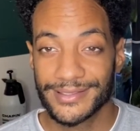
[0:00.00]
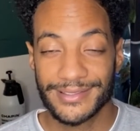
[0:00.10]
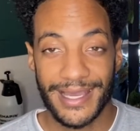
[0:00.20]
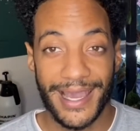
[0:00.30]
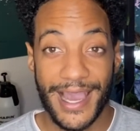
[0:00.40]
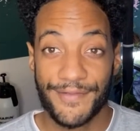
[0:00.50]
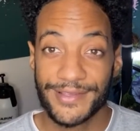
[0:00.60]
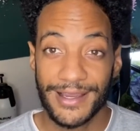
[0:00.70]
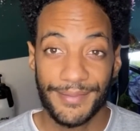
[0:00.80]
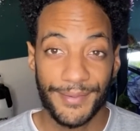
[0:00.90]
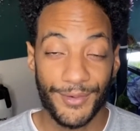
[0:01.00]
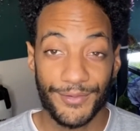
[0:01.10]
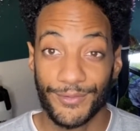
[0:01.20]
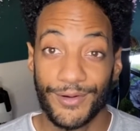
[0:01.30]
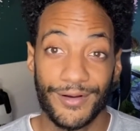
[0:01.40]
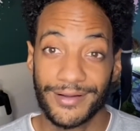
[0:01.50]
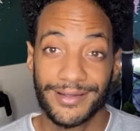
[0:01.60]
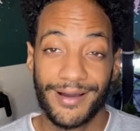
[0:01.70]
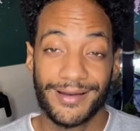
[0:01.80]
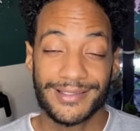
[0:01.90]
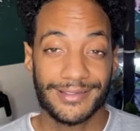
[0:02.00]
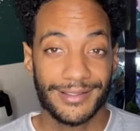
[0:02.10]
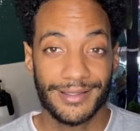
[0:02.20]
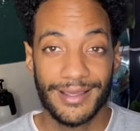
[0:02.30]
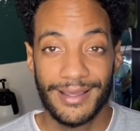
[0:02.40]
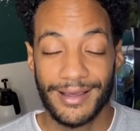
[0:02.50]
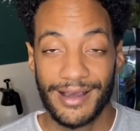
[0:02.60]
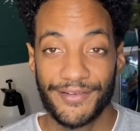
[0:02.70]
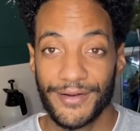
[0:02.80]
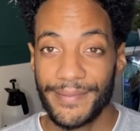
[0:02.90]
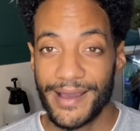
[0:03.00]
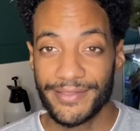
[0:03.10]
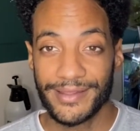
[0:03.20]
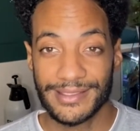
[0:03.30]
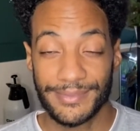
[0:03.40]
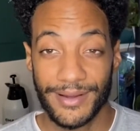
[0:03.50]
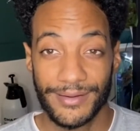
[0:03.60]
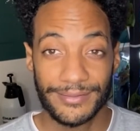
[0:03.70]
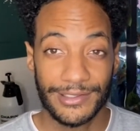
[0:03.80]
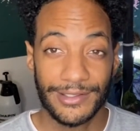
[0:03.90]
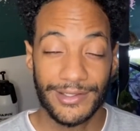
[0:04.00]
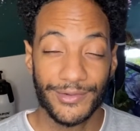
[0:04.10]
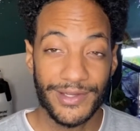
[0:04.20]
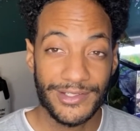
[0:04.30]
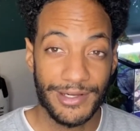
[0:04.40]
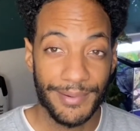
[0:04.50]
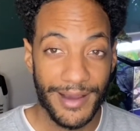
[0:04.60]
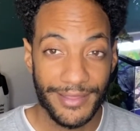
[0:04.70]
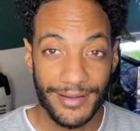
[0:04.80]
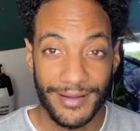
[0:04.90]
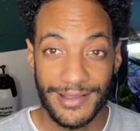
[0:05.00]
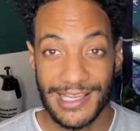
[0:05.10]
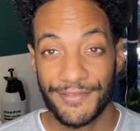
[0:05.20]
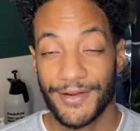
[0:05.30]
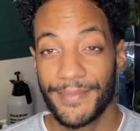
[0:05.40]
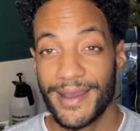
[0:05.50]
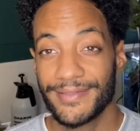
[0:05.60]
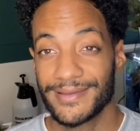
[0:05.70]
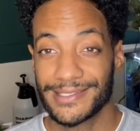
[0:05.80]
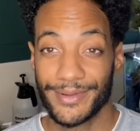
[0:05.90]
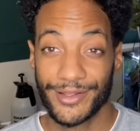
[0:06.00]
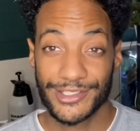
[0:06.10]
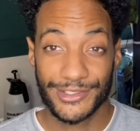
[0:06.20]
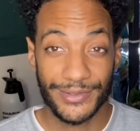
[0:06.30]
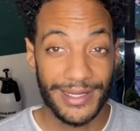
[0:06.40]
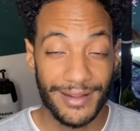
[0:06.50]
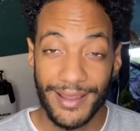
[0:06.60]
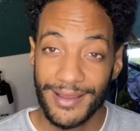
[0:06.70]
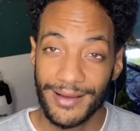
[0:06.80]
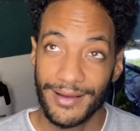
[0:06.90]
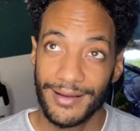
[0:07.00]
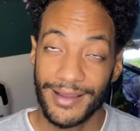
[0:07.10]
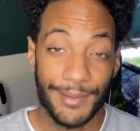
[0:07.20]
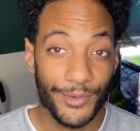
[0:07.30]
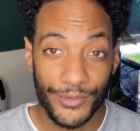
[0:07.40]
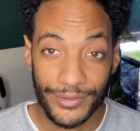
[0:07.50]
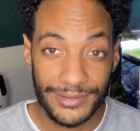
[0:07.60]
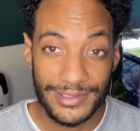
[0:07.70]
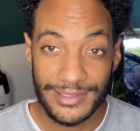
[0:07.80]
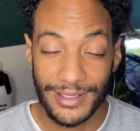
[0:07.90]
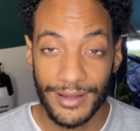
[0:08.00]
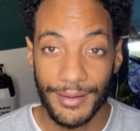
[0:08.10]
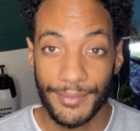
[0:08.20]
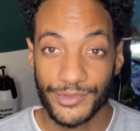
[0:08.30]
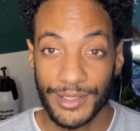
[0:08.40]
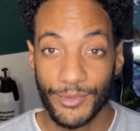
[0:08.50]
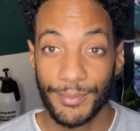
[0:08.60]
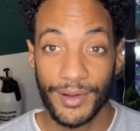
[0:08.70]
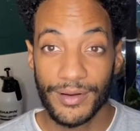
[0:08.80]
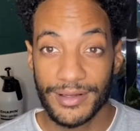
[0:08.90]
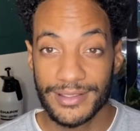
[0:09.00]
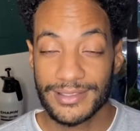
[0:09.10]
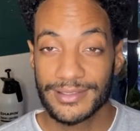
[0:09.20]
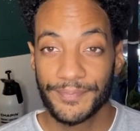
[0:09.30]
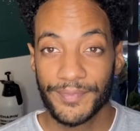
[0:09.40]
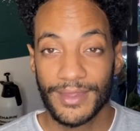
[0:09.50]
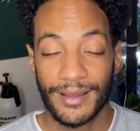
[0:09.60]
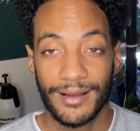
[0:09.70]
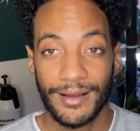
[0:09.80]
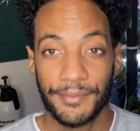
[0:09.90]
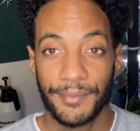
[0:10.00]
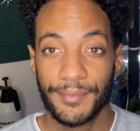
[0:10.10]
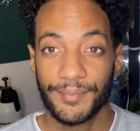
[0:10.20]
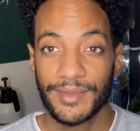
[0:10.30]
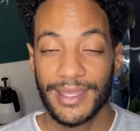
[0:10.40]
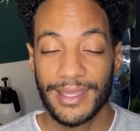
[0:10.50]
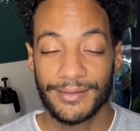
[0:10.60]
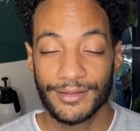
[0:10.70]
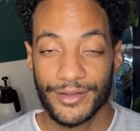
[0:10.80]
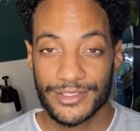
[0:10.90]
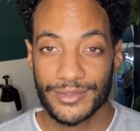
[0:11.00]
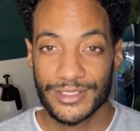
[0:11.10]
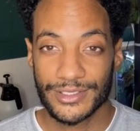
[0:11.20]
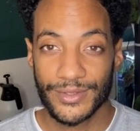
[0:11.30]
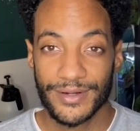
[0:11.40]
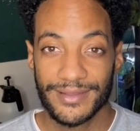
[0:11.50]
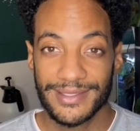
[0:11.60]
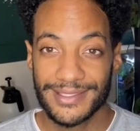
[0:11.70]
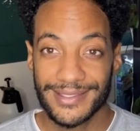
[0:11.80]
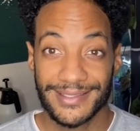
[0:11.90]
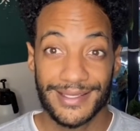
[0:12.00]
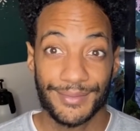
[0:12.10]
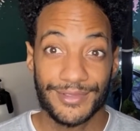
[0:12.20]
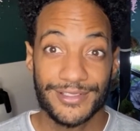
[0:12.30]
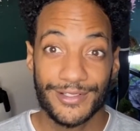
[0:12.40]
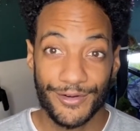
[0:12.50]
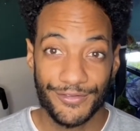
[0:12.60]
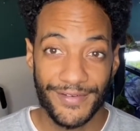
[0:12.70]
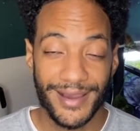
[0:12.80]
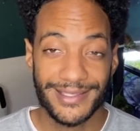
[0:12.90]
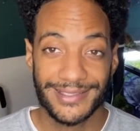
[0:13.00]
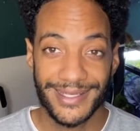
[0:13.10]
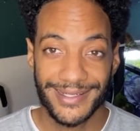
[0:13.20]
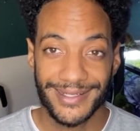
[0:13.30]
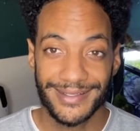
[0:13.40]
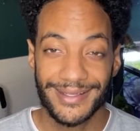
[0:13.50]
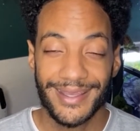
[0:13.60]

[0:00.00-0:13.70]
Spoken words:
half the time people are wrong. Honestly, I've heard bad things about green tree pythons. I've heard bad things about tree emeralds, tree emerald boas, and long story short, these snakes I'm so fascinated in.